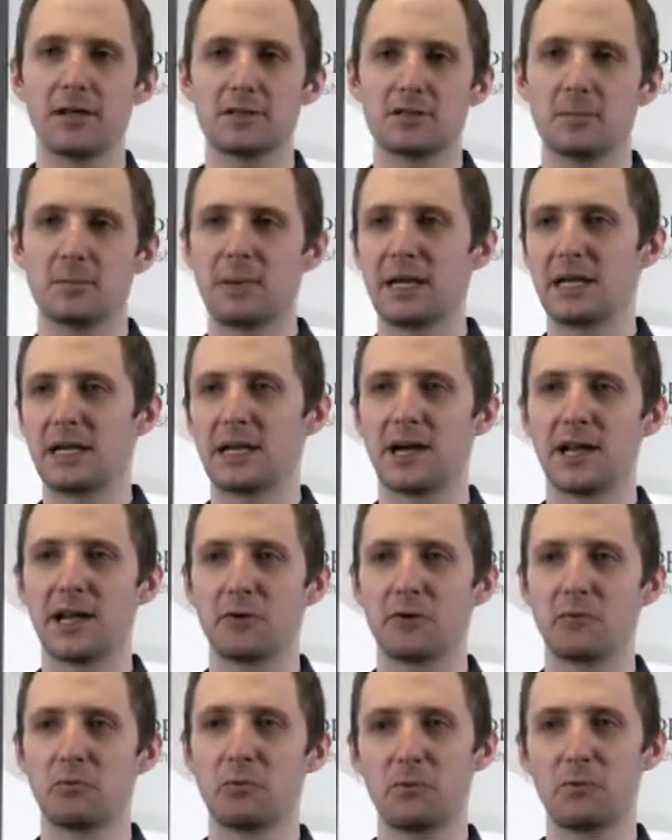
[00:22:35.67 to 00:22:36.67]
depending
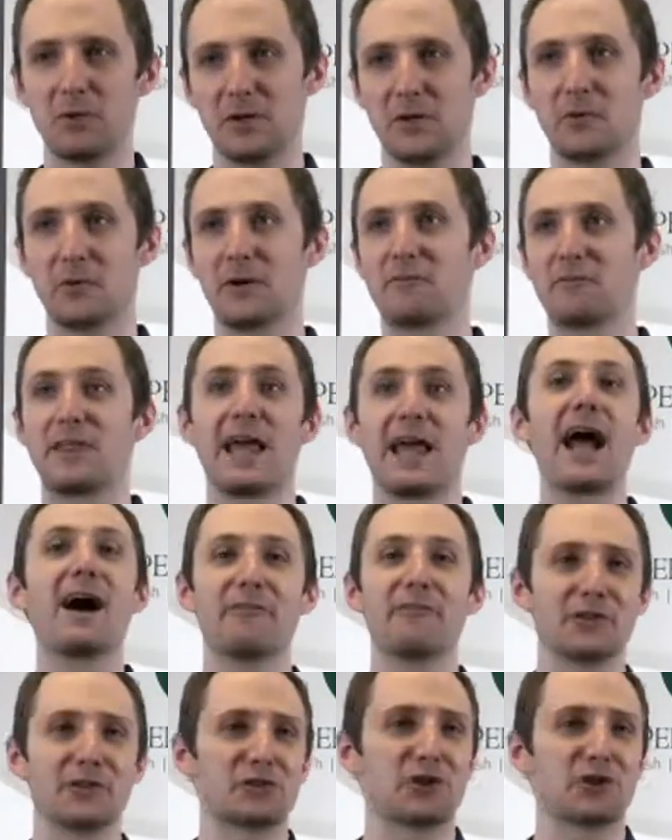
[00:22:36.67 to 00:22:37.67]
on, if they
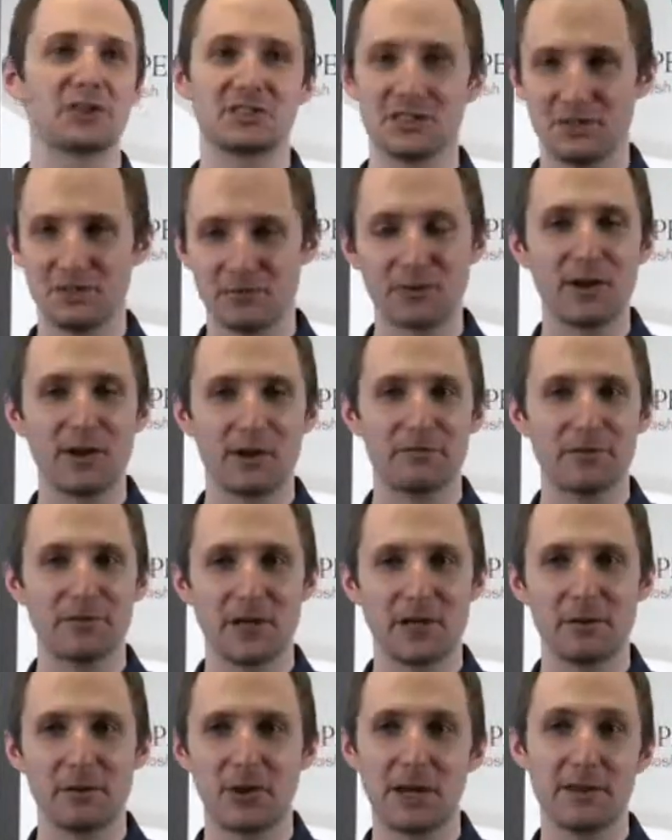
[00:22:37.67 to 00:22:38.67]
have the trust in front of
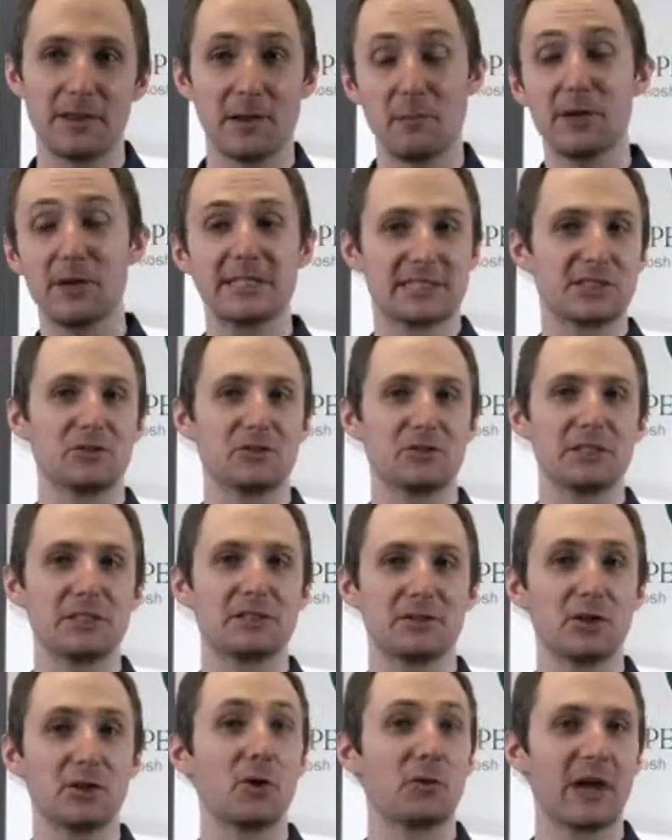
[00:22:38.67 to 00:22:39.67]
them, right? They might still need
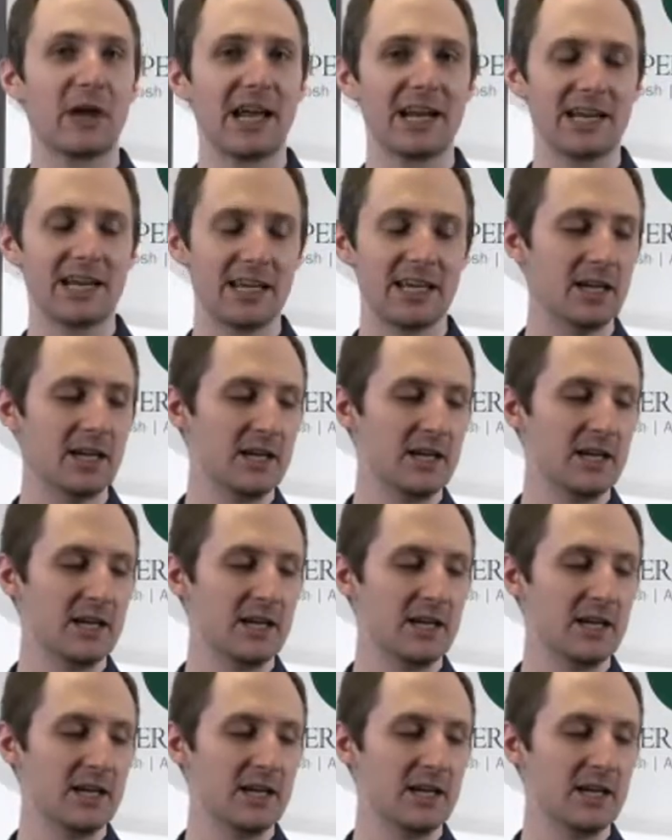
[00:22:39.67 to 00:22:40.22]
to locate it.